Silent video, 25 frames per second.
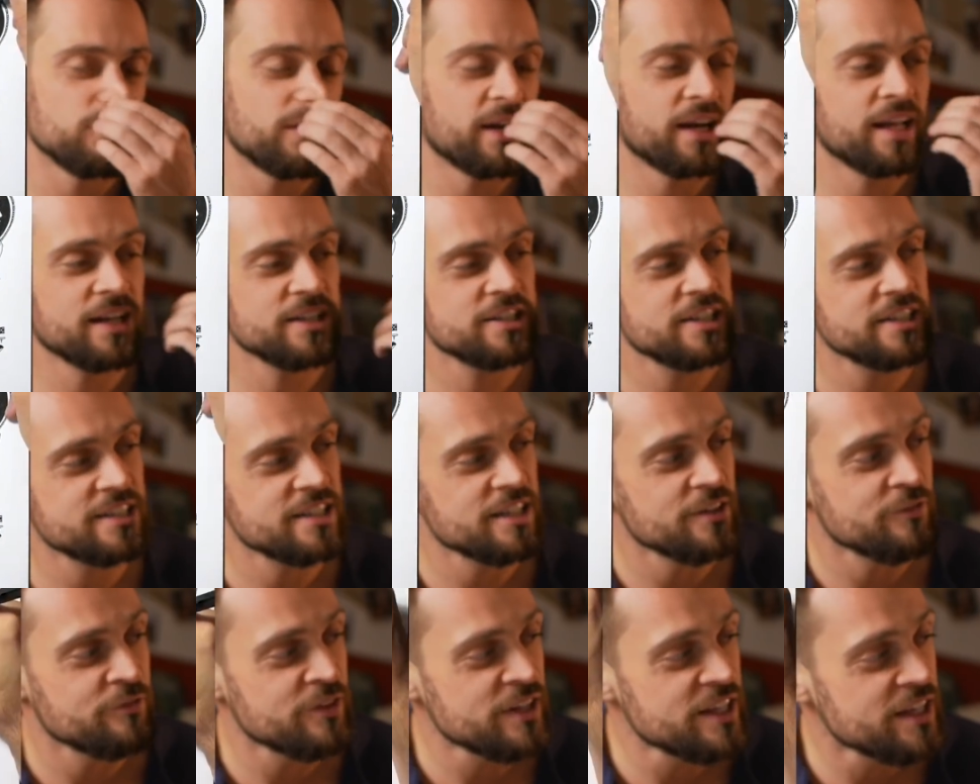And I actually did
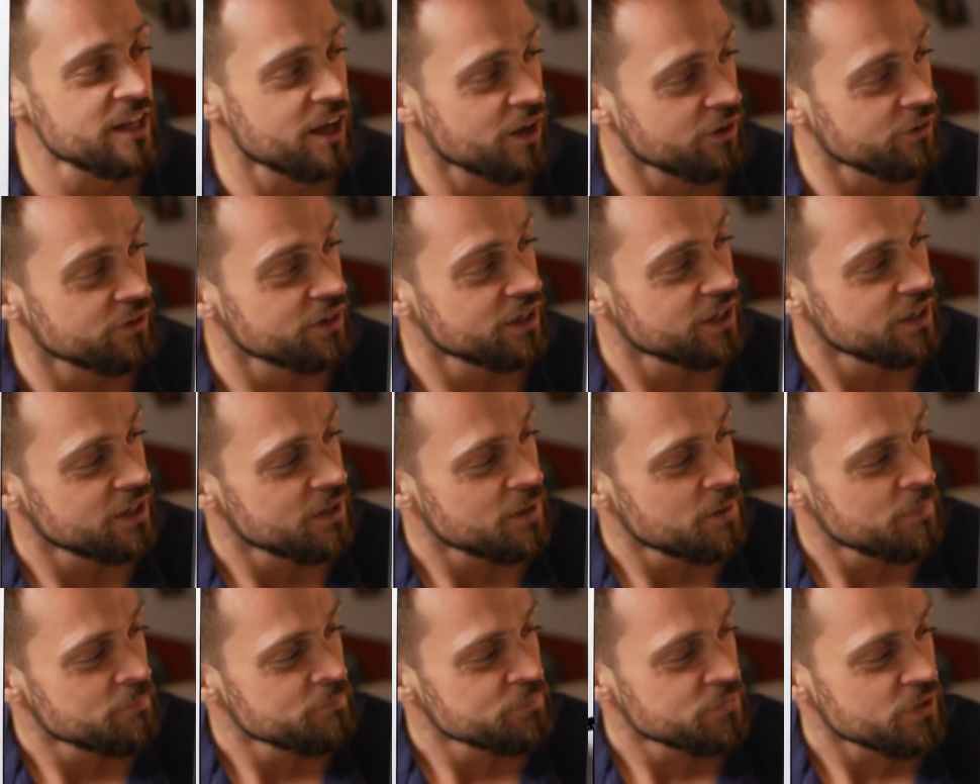a video
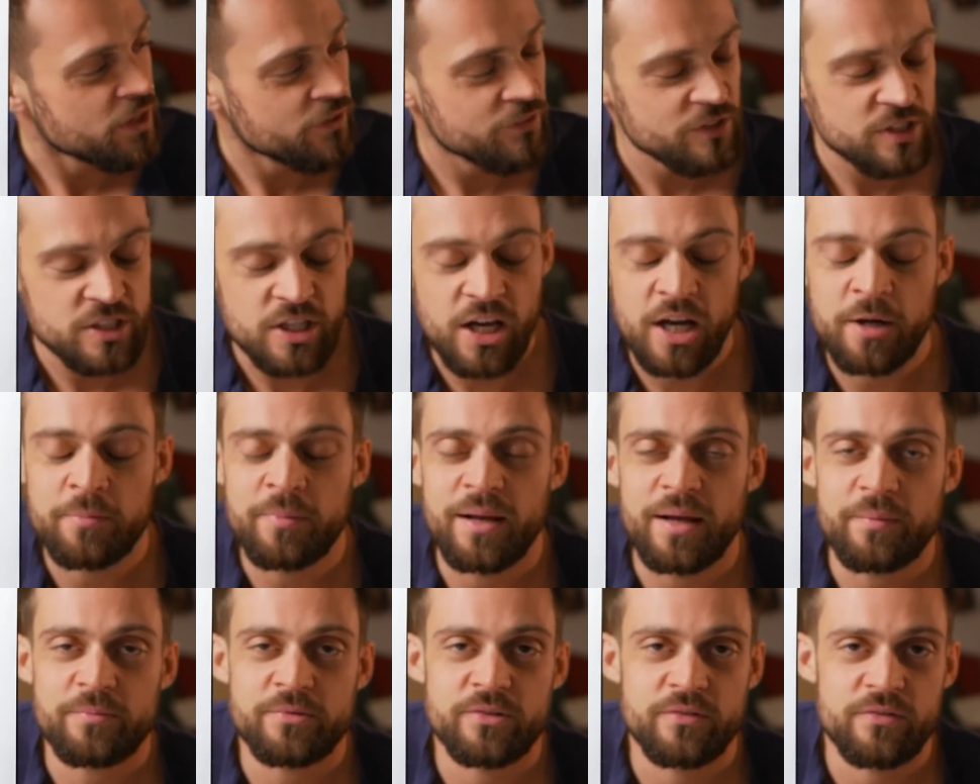of a time
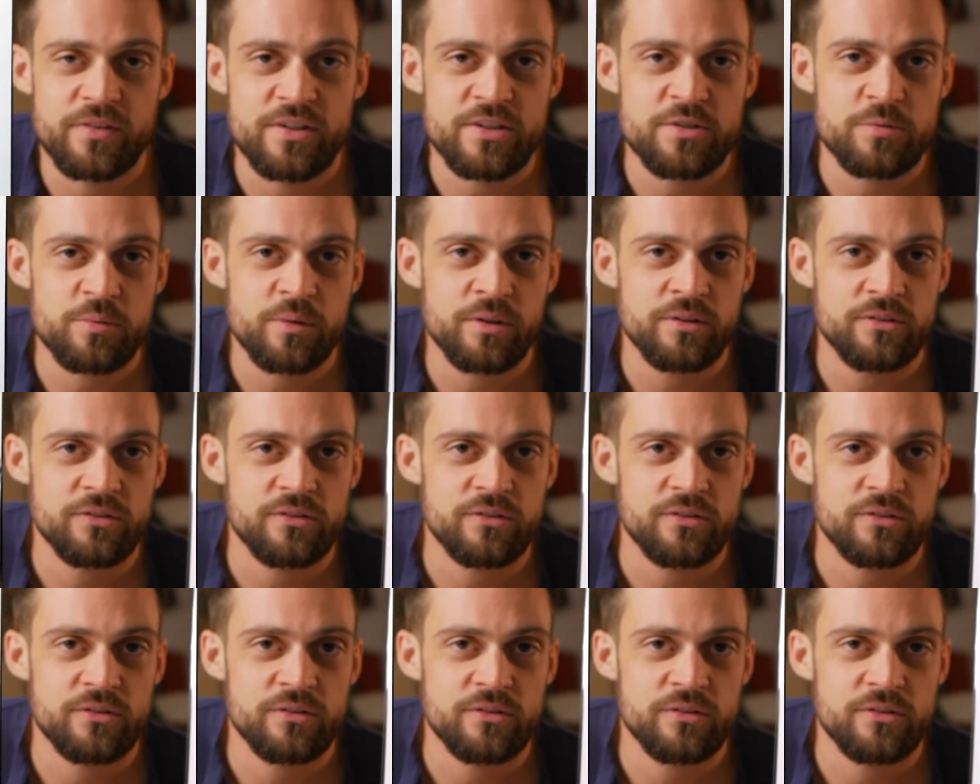lapse of this one,